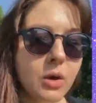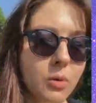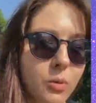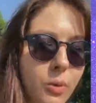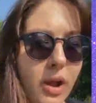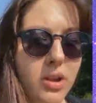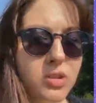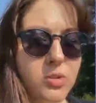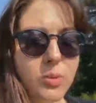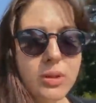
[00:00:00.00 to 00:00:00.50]

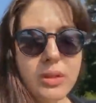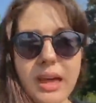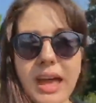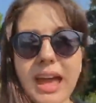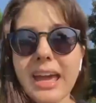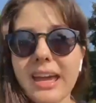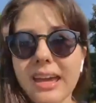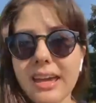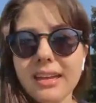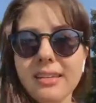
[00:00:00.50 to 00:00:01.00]
Whereas with
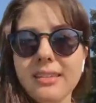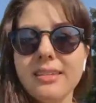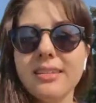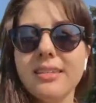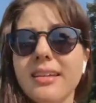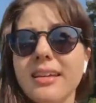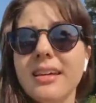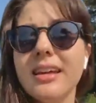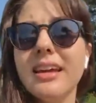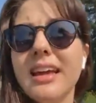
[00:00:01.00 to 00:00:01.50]

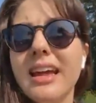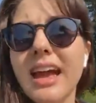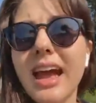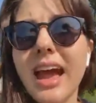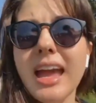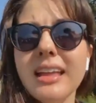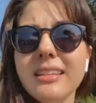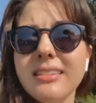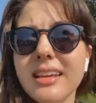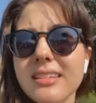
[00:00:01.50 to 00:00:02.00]
8
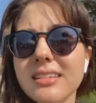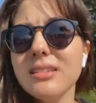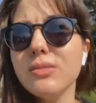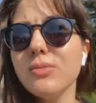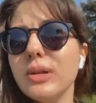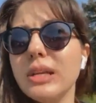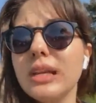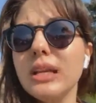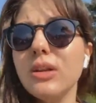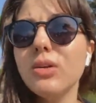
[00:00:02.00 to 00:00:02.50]

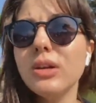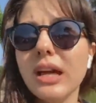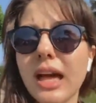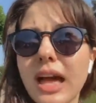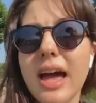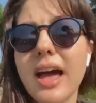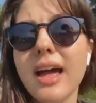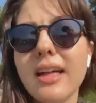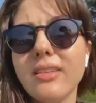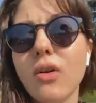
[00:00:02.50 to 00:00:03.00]
doesn't really look
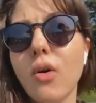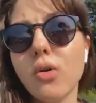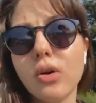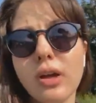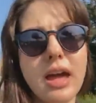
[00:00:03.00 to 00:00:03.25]
at,